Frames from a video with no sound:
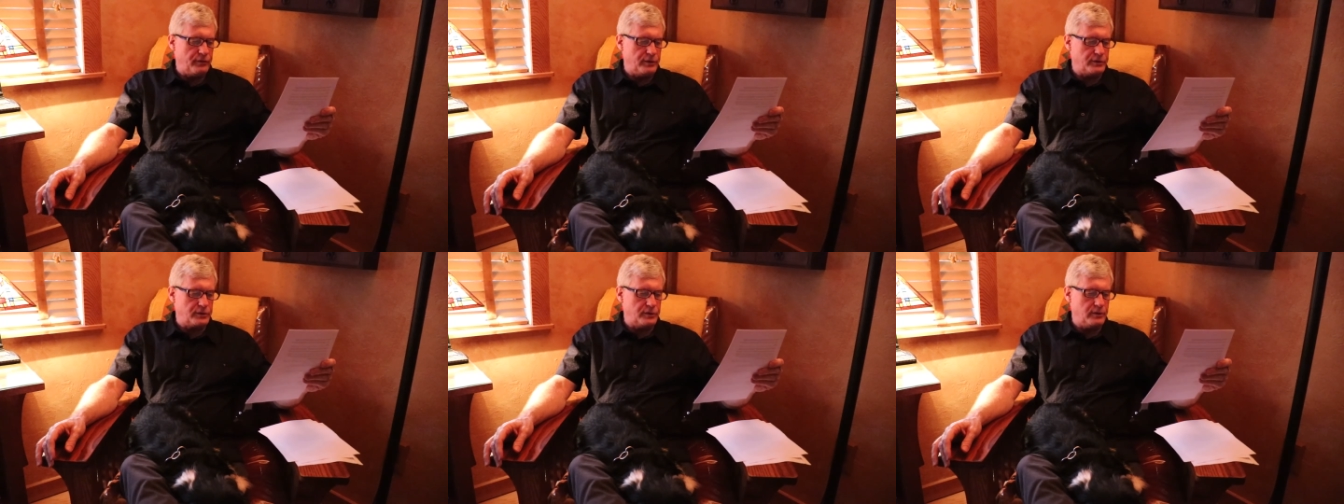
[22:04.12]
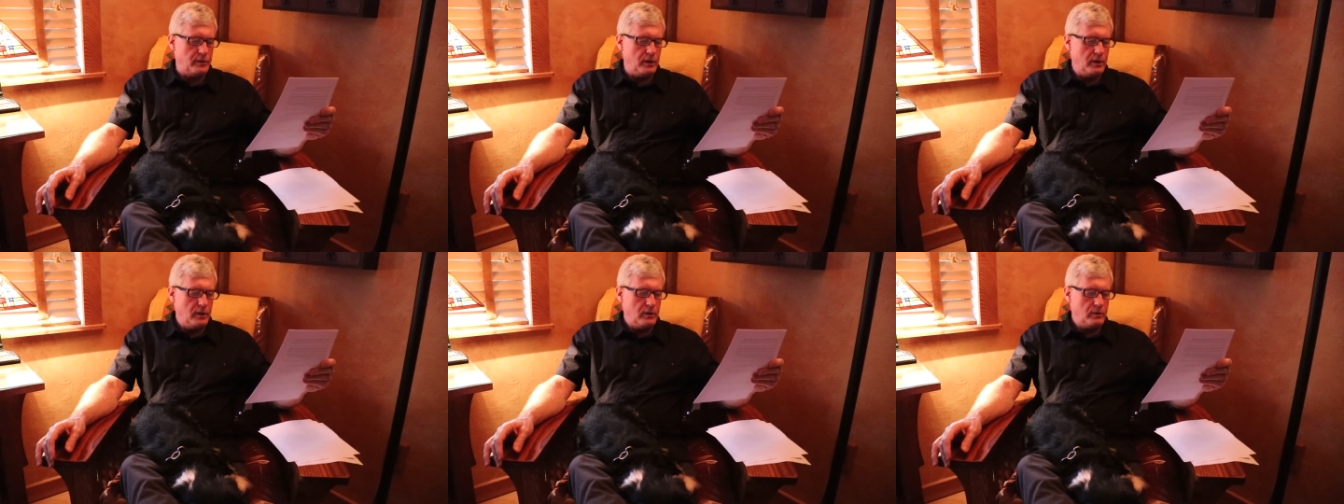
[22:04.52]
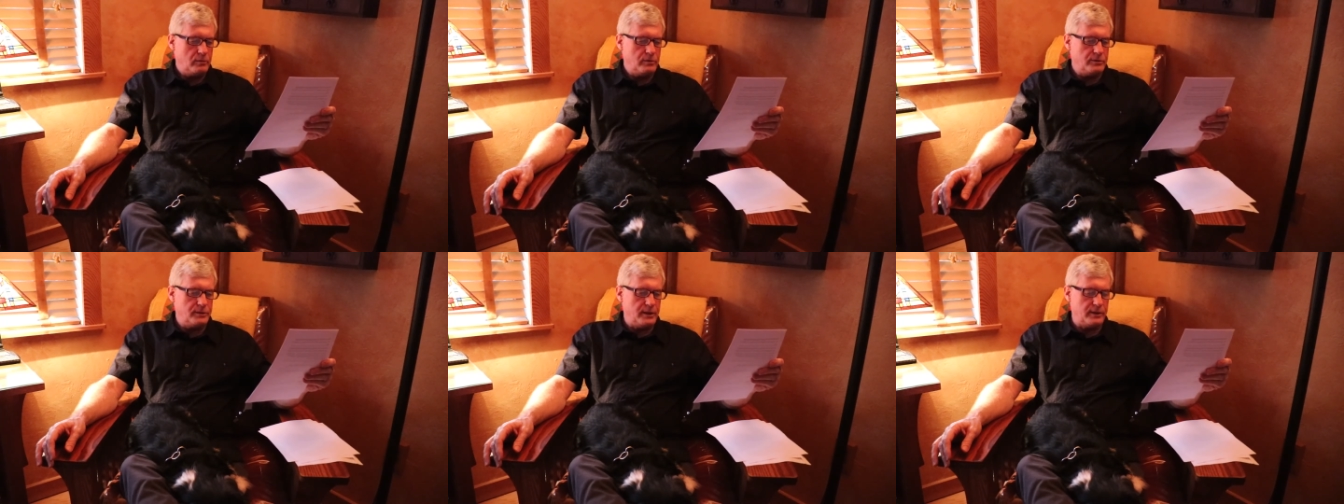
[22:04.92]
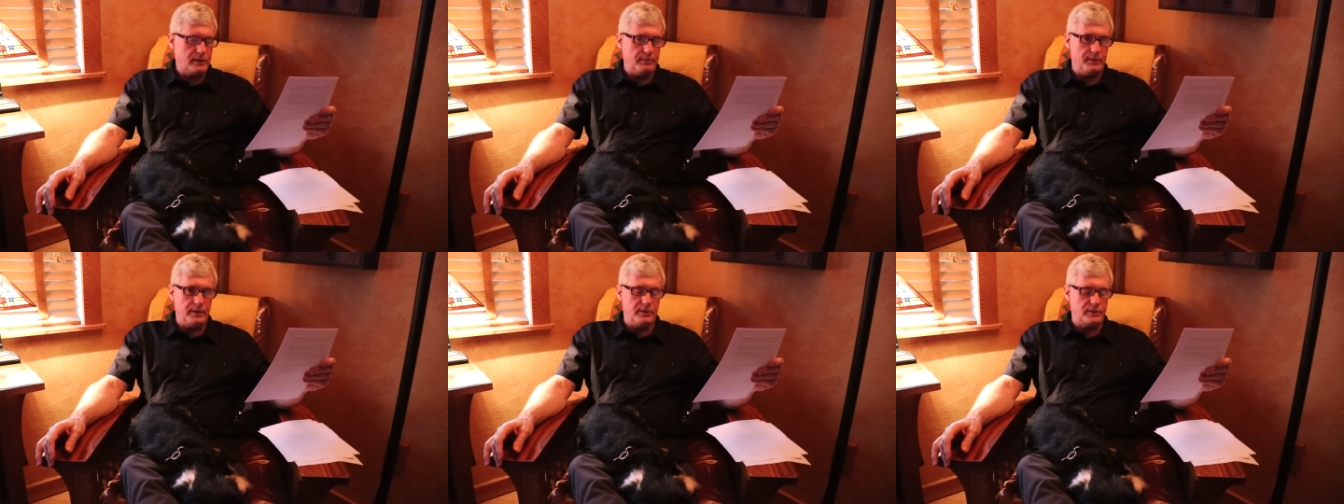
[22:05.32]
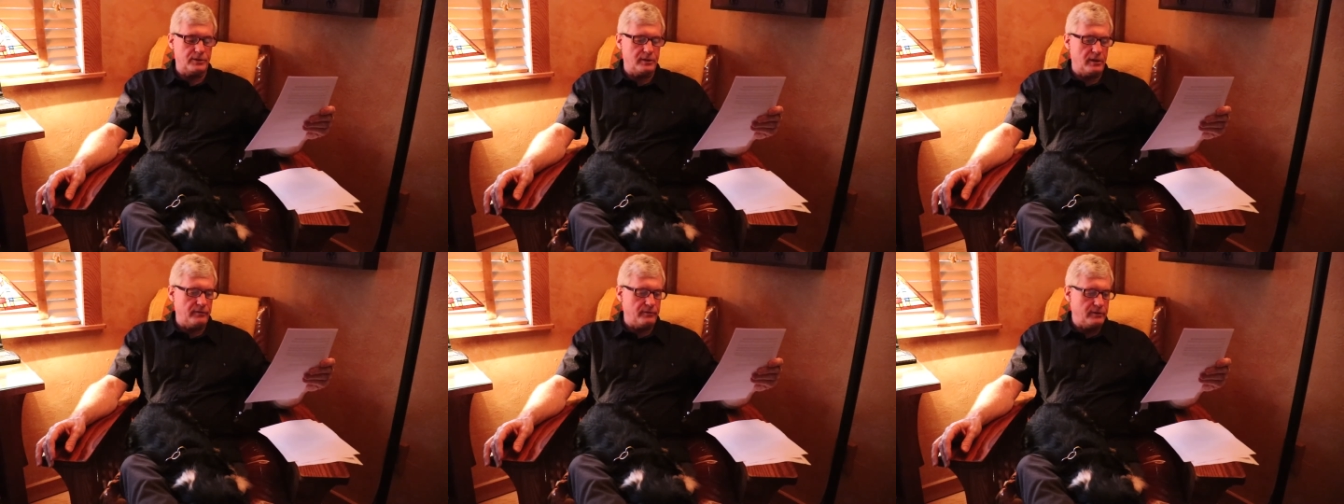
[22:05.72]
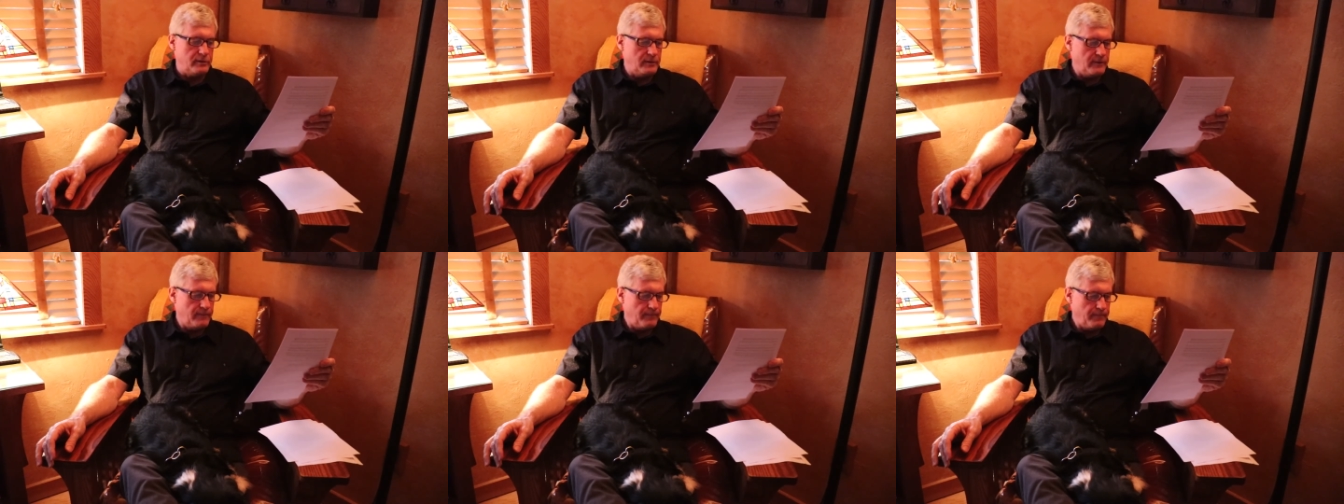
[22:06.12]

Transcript: of history was yet to be discovered.